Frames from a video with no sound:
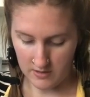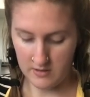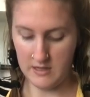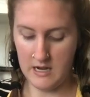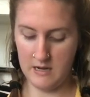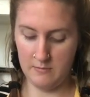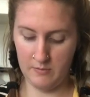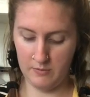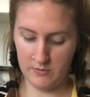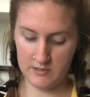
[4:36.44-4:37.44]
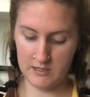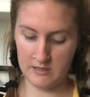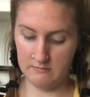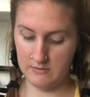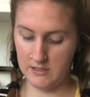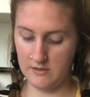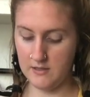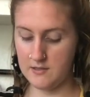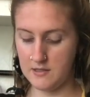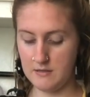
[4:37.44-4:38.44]
on that pupusa till
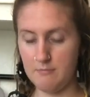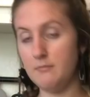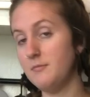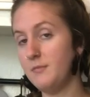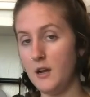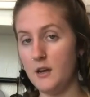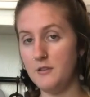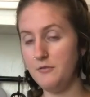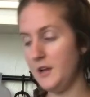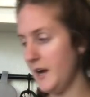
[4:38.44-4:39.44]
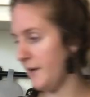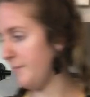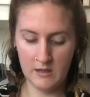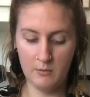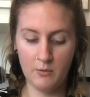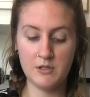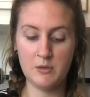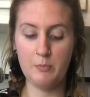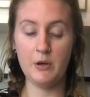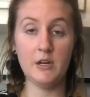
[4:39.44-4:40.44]
it's kind of flat. I'm going
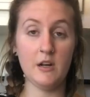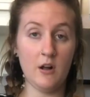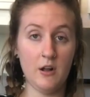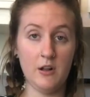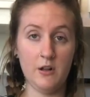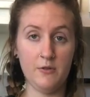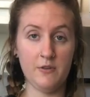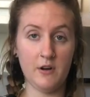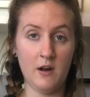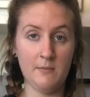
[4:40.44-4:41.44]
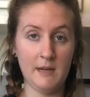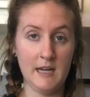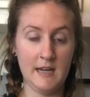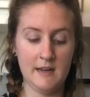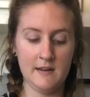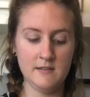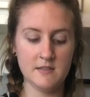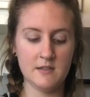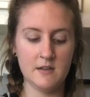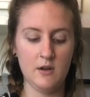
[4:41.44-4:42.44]
to put it all over on my
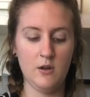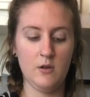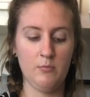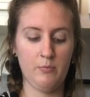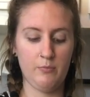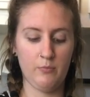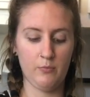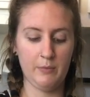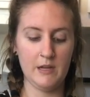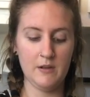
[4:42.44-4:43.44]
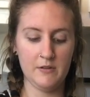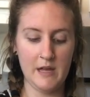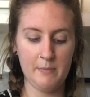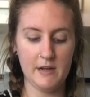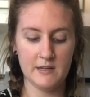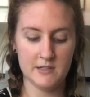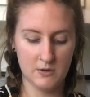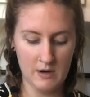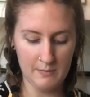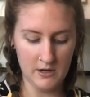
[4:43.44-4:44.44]
hand, peel that plastic
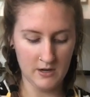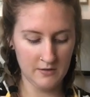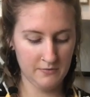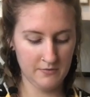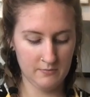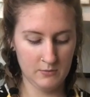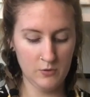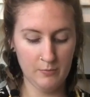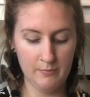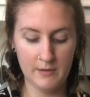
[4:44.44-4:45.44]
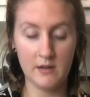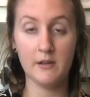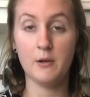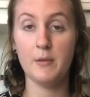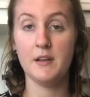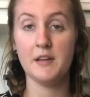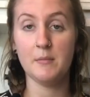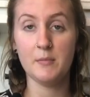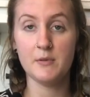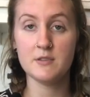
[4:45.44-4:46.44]
wrap off, and a little bit of that
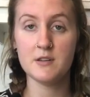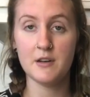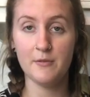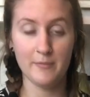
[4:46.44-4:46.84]
pupusa dough.